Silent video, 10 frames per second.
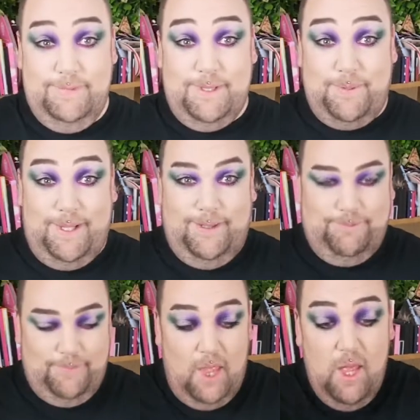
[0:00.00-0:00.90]
Is that
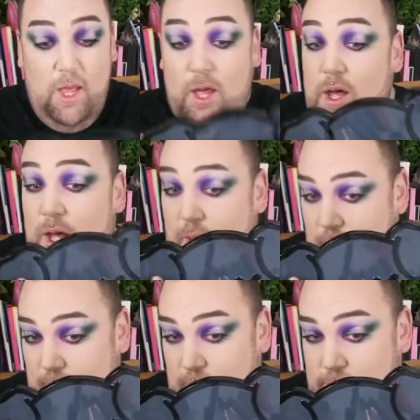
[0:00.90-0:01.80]

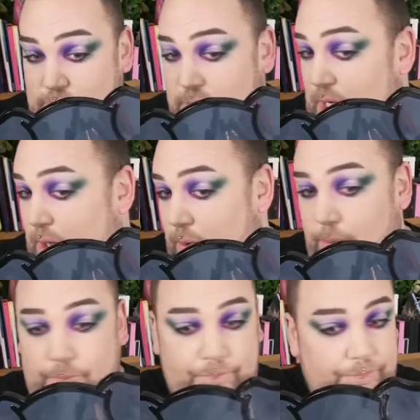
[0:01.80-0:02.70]
bad? So.